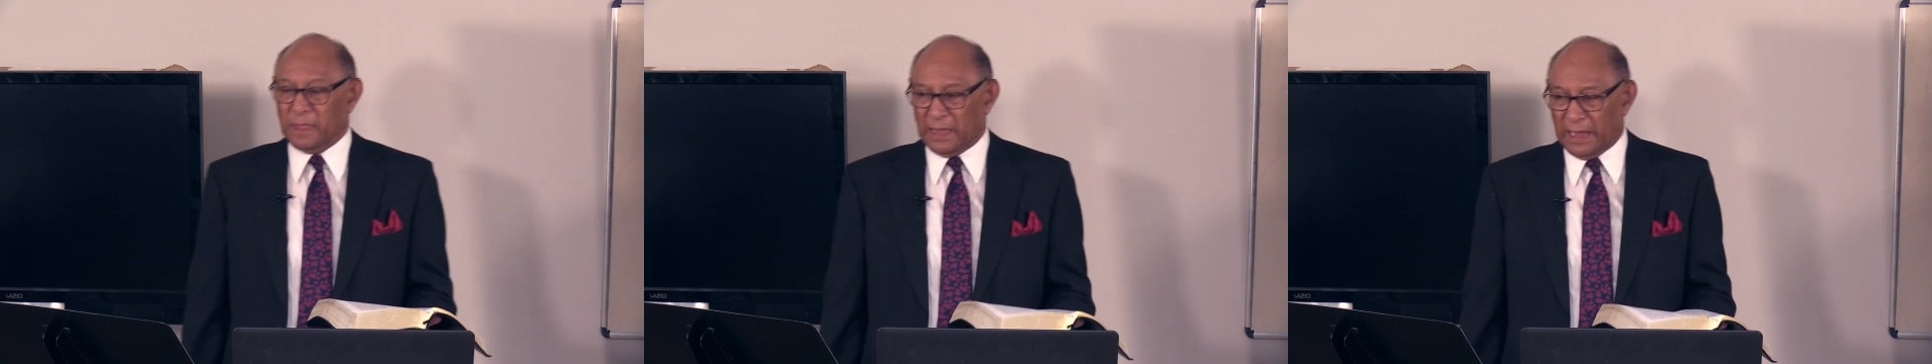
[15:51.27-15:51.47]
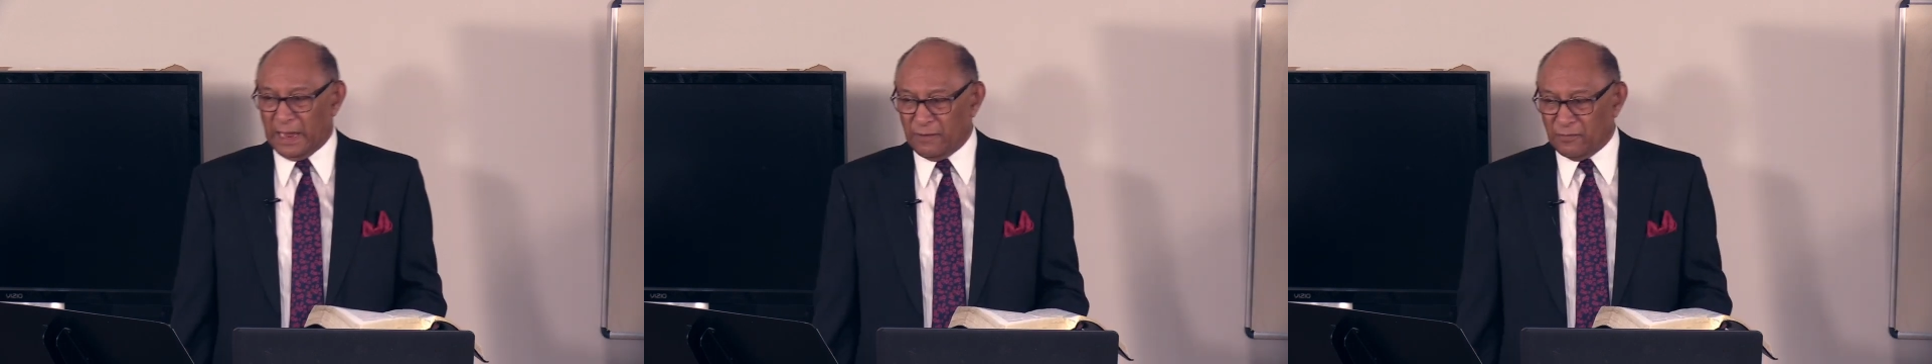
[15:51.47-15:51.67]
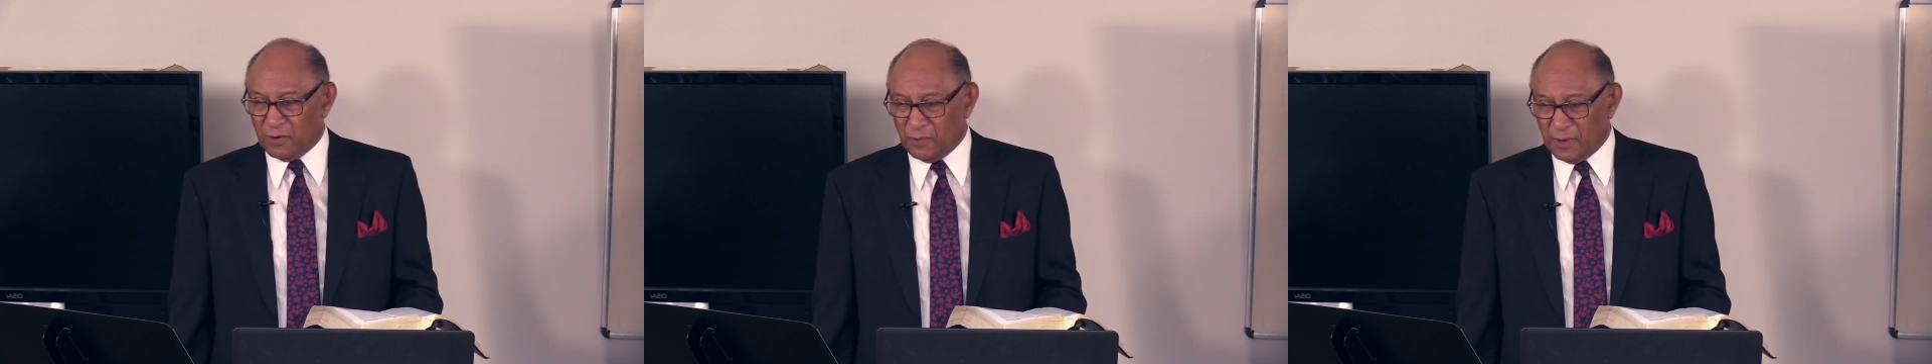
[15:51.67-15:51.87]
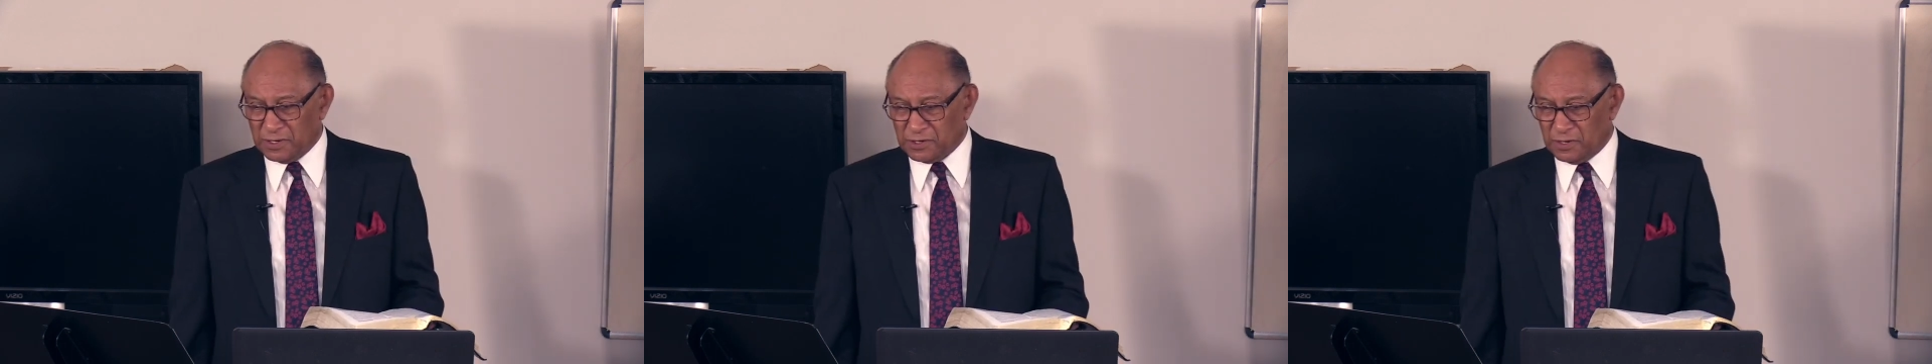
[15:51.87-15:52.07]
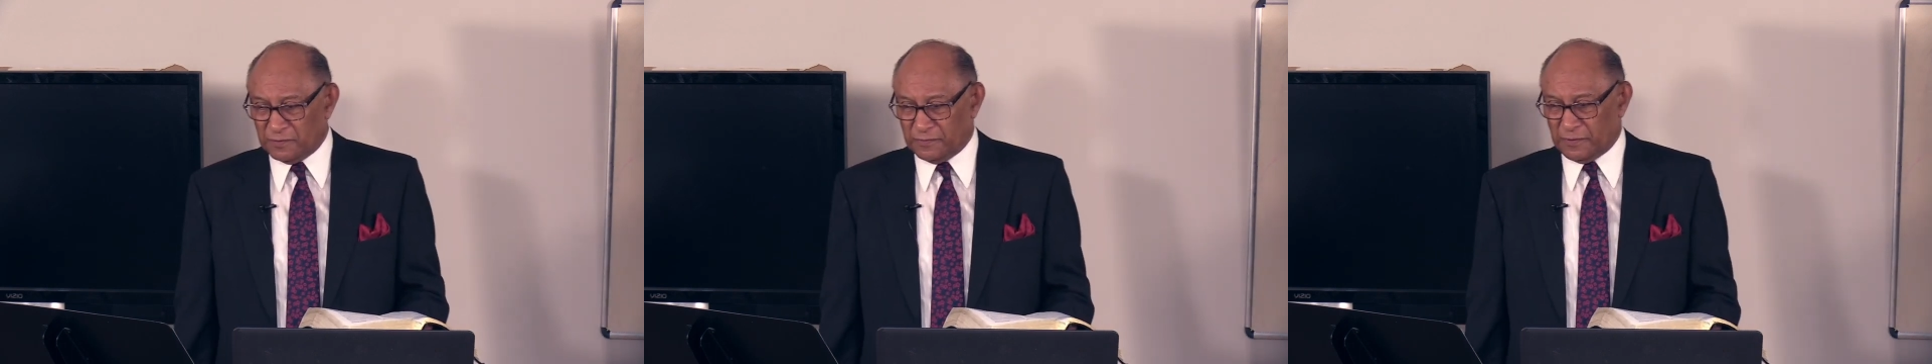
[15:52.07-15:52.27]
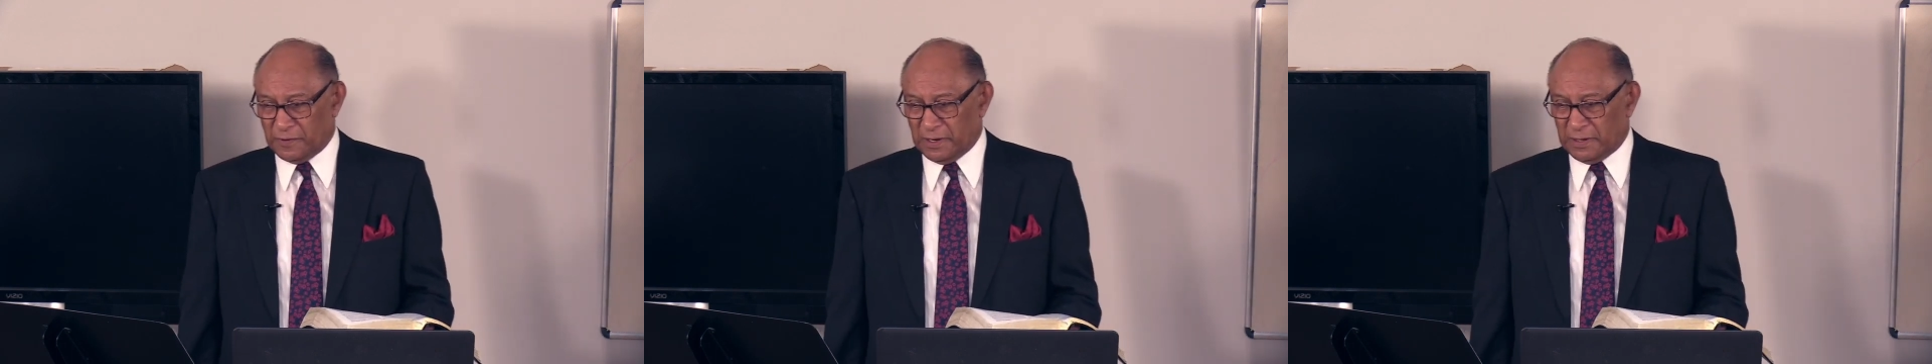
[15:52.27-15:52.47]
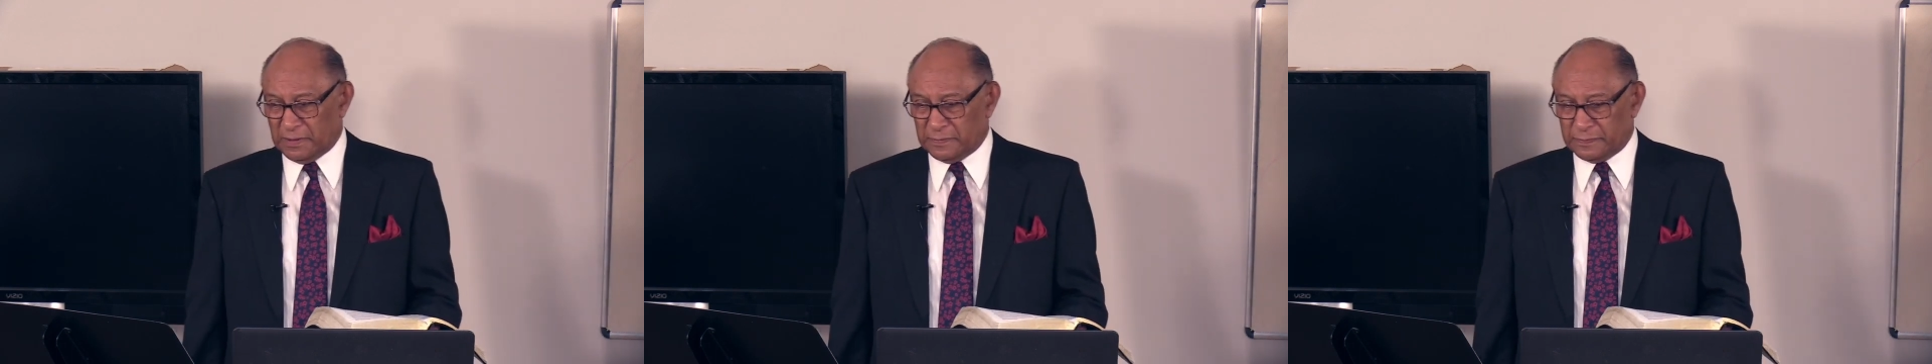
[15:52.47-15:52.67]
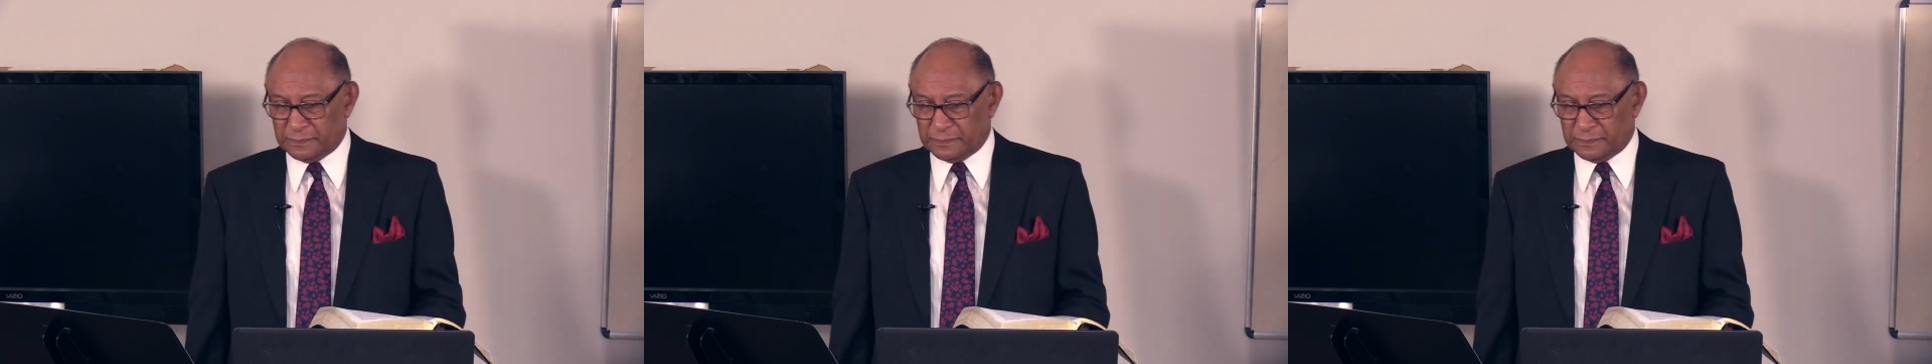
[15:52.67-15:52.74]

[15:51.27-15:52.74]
I have a question for you.